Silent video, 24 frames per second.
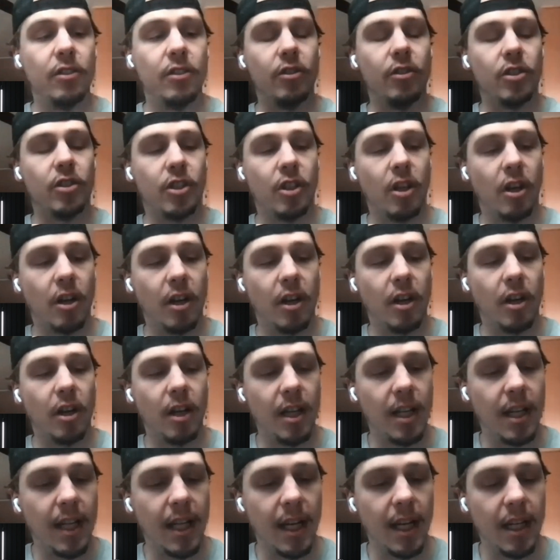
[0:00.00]
They're
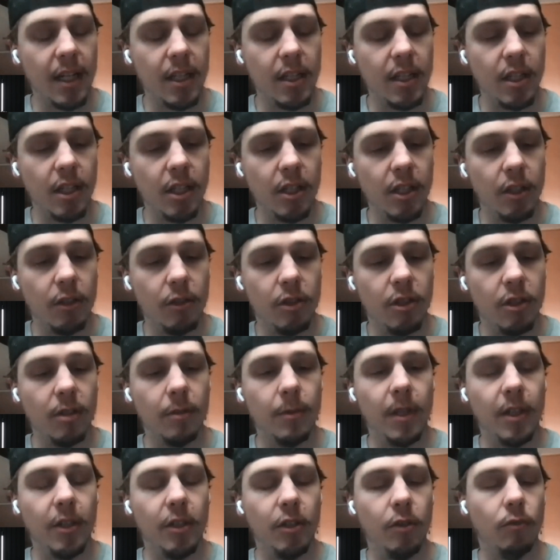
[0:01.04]
starting to get into YouTube.
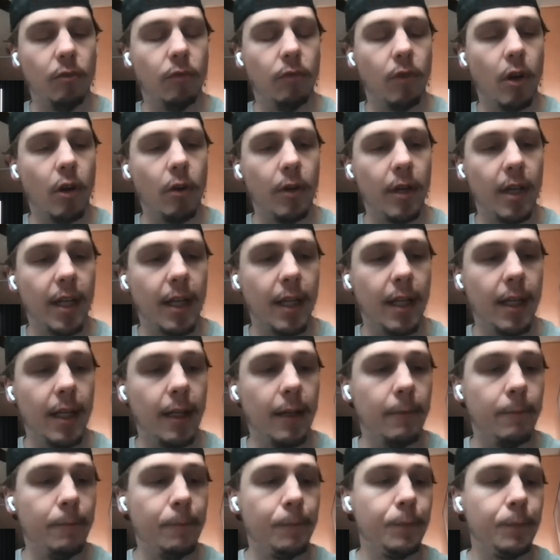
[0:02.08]
They do
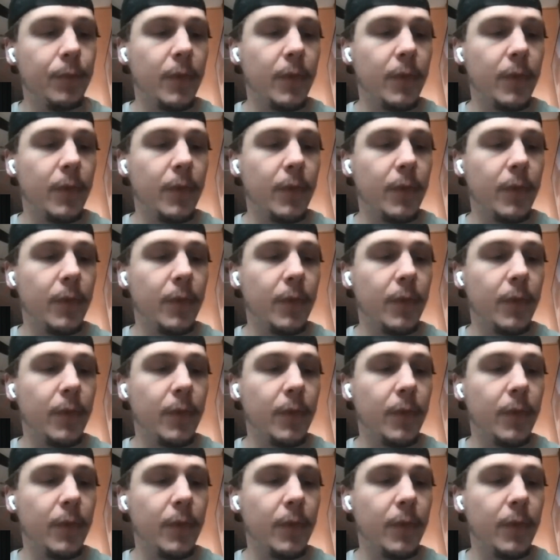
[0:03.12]
Rogan.